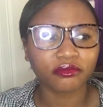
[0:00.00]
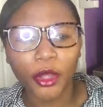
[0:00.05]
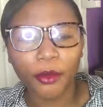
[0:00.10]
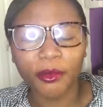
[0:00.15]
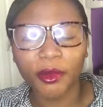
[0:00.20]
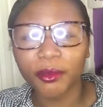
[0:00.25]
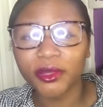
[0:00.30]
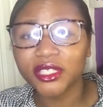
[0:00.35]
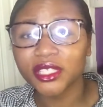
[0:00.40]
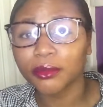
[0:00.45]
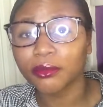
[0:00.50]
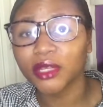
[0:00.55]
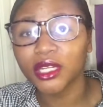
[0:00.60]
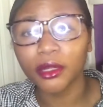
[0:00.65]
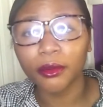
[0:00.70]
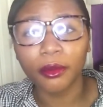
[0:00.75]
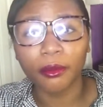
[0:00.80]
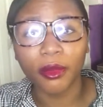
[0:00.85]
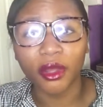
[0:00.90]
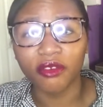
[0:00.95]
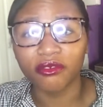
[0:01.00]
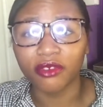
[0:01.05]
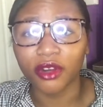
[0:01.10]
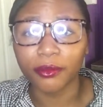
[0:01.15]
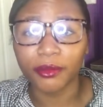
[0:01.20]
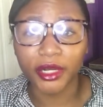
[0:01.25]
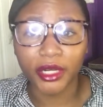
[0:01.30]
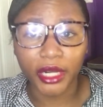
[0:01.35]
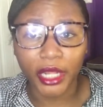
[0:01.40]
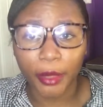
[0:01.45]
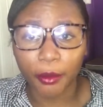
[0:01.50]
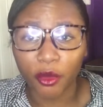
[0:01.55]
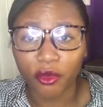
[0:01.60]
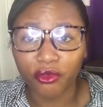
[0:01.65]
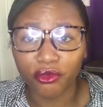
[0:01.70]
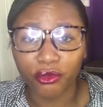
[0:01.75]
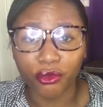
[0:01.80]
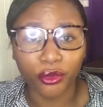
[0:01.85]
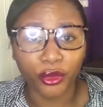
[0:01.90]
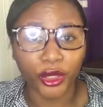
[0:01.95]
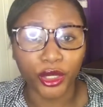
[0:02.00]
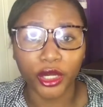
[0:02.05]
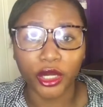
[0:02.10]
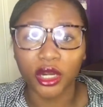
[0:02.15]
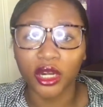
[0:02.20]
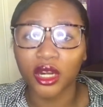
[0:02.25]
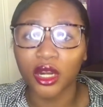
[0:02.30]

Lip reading: remember say me no remember from the night before.